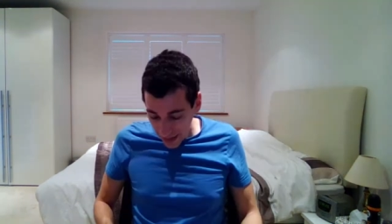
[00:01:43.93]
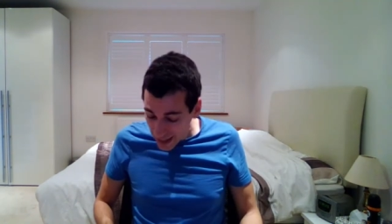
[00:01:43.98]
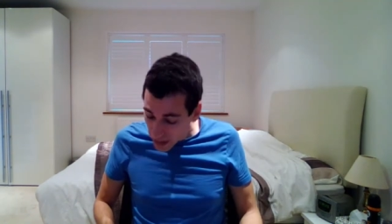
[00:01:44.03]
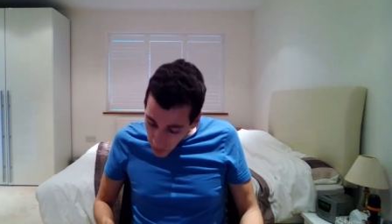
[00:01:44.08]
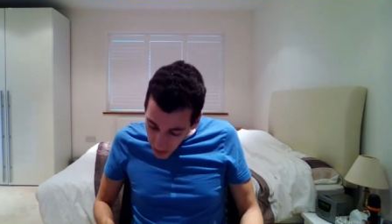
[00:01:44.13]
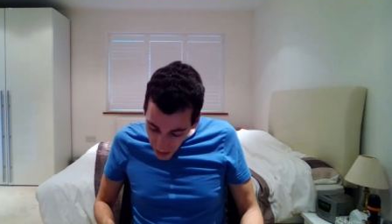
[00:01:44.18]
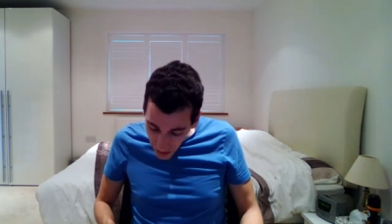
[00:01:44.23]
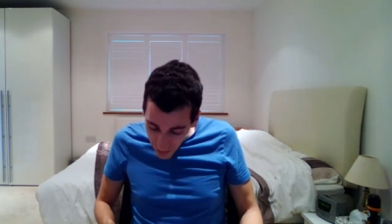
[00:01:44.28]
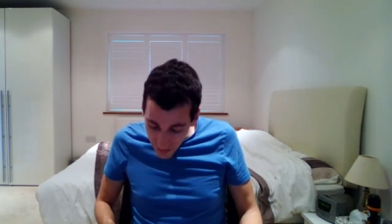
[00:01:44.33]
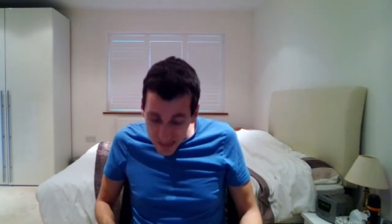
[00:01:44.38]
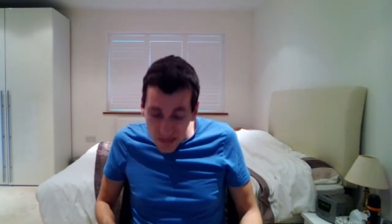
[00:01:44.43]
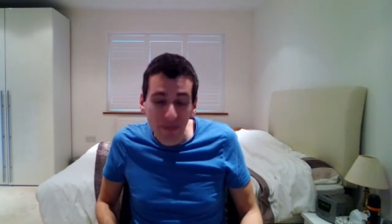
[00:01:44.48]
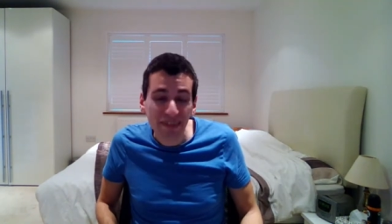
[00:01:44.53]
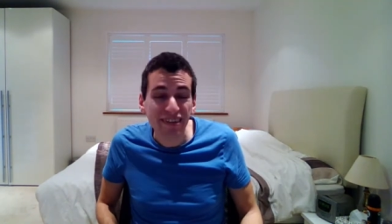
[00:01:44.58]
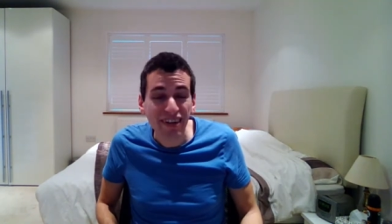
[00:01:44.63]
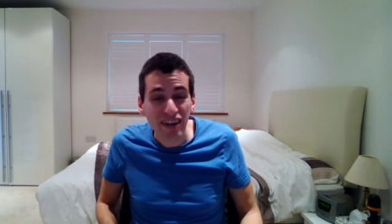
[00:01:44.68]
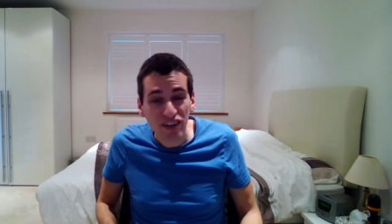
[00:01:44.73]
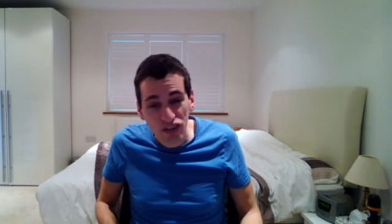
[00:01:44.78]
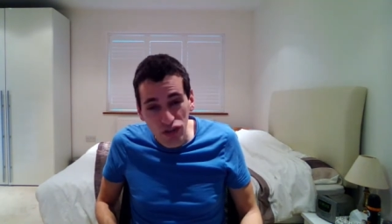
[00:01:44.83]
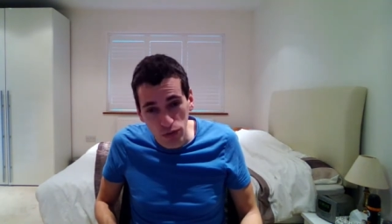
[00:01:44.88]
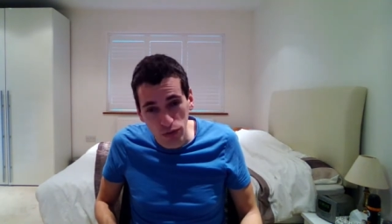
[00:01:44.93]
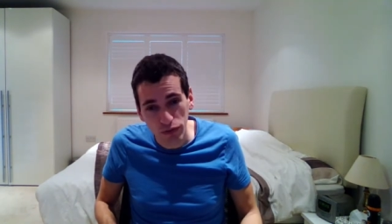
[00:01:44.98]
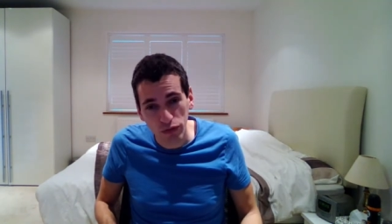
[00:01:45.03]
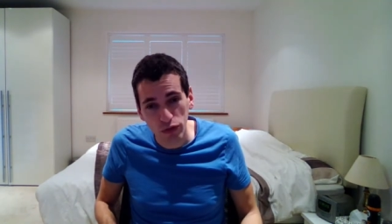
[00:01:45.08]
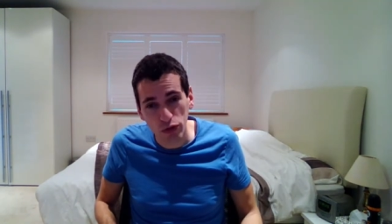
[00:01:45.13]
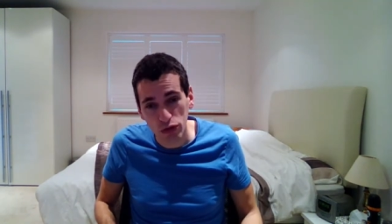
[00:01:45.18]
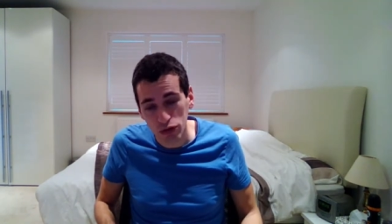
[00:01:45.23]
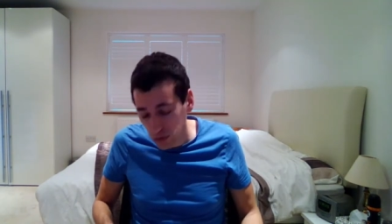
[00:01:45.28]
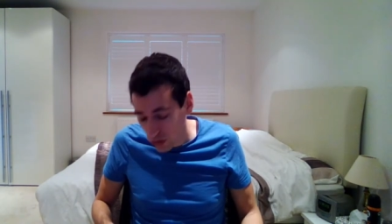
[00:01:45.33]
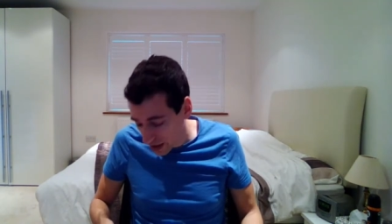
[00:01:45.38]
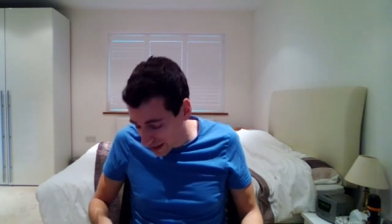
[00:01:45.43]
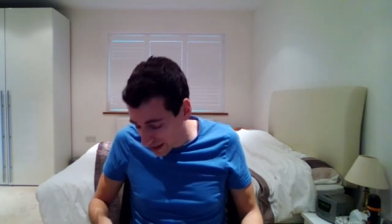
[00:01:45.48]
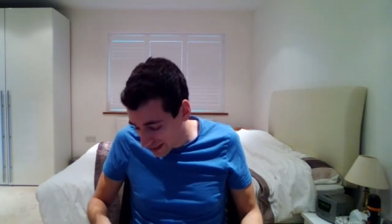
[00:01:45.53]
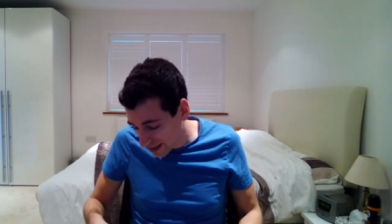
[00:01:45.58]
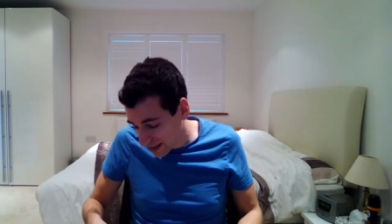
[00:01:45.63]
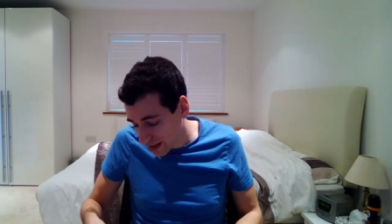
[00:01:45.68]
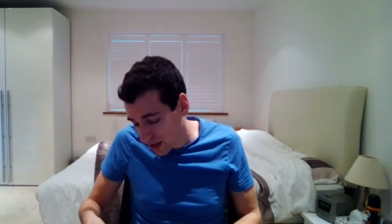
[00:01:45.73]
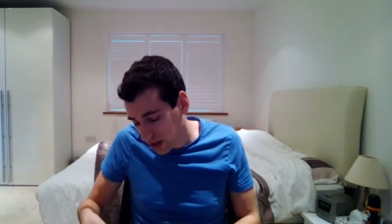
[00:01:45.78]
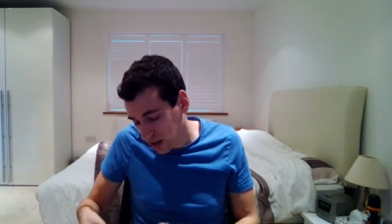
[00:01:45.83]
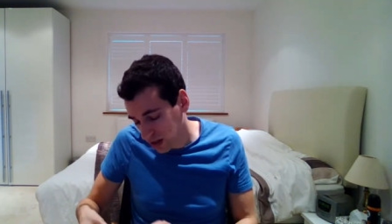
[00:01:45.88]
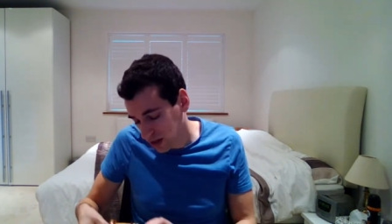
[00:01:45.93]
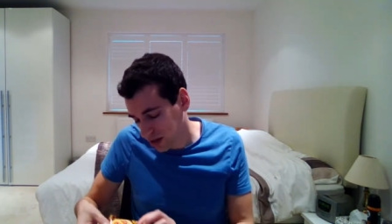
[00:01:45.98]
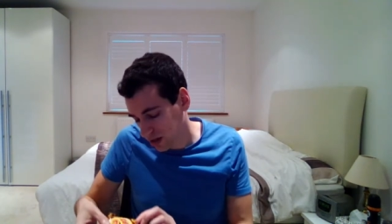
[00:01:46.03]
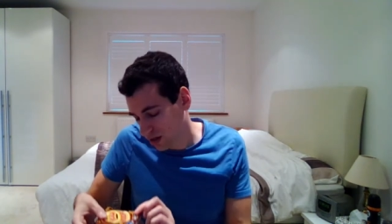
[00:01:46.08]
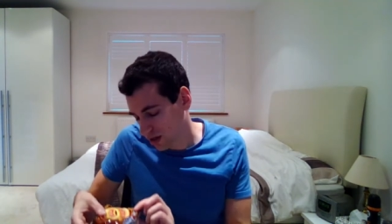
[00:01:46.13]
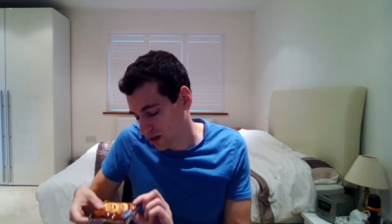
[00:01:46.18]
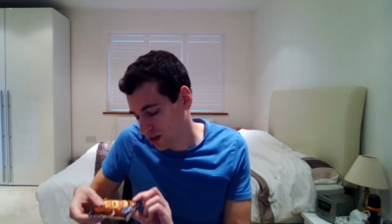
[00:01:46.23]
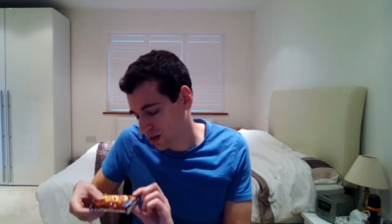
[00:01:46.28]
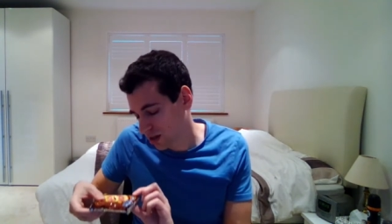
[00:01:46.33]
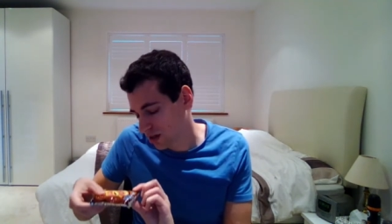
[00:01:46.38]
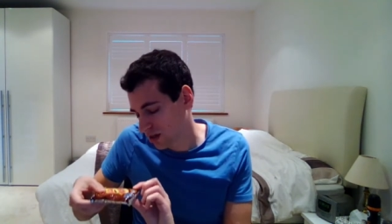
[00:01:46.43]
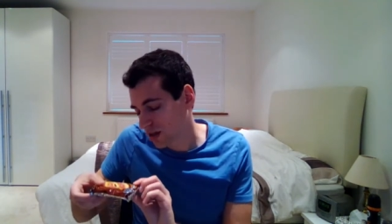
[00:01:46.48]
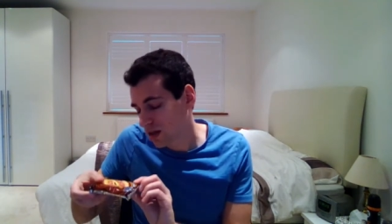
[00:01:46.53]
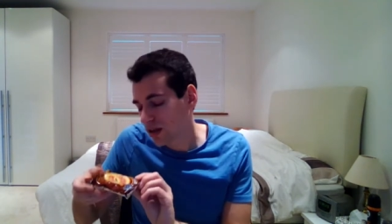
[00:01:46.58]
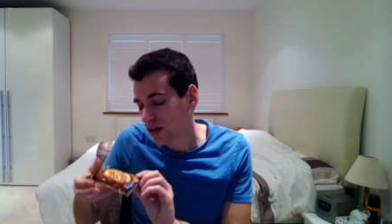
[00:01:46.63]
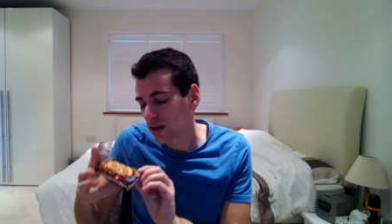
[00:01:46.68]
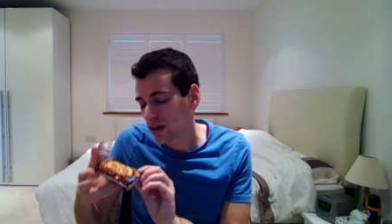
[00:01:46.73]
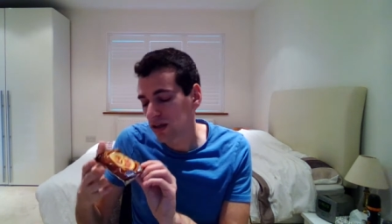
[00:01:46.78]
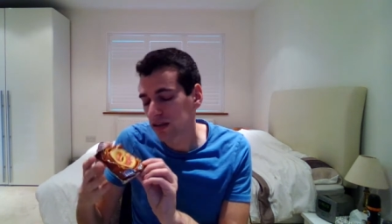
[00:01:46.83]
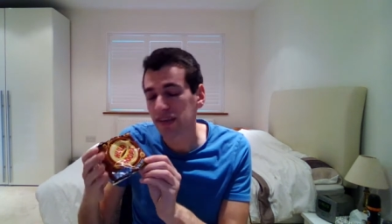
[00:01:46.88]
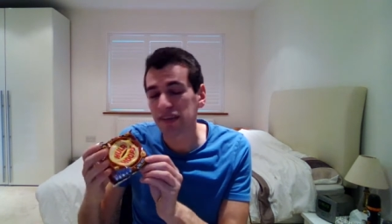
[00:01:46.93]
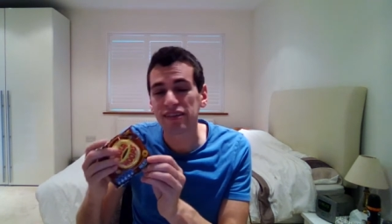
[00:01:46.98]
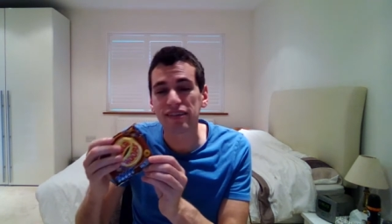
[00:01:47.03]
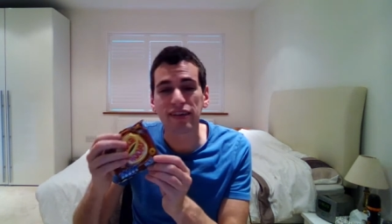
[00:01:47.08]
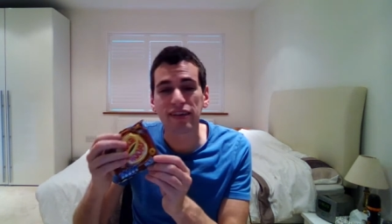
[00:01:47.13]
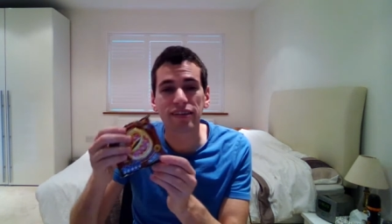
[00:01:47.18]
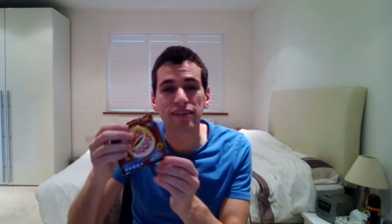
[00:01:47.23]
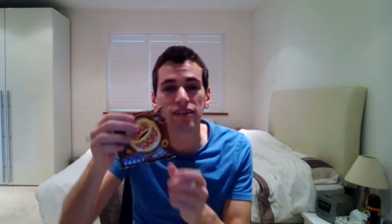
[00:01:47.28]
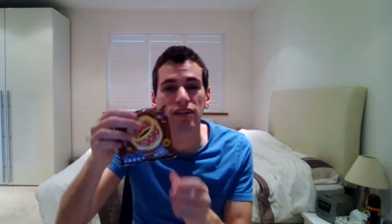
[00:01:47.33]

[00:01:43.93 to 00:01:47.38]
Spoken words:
we have some additional food right here. This is